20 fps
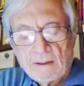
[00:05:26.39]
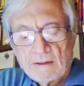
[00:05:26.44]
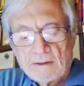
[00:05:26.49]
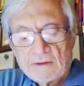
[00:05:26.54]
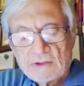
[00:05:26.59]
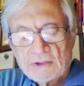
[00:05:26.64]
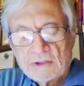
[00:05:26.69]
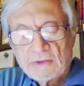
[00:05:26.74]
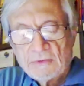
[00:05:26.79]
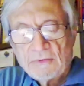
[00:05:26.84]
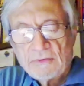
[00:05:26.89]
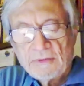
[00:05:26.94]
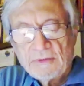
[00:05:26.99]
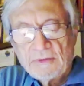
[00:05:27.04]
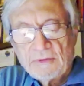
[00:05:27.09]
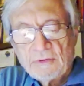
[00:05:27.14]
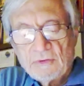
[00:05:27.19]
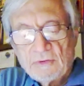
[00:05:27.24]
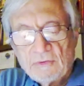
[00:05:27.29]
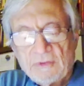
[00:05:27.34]
showing
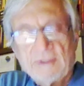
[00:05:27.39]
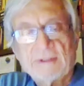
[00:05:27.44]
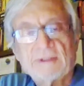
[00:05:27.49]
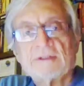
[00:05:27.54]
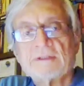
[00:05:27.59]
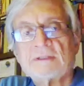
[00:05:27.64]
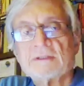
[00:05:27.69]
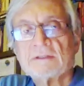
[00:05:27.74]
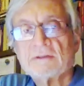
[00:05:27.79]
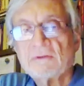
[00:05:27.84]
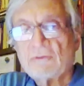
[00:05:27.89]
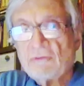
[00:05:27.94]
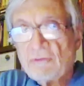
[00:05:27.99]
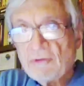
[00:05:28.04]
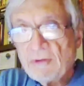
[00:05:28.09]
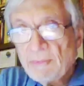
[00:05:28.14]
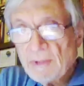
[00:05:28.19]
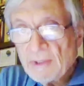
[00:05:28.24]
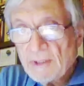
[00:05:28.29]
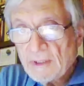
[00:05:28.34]
you that this is a
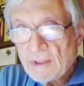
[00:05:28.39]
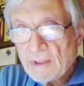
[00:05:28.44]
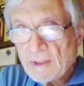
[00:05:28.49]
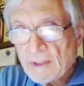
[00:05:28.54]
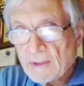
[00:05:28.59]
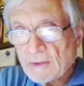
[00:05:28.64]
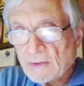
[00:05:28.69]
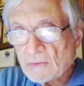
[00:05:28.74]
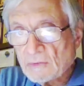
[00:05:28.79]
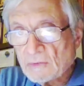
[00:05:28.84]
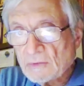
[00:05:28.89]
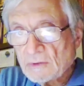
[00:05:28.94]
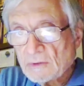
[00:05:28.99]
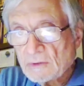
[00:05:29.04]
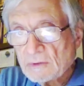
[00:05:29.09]
feminine noun.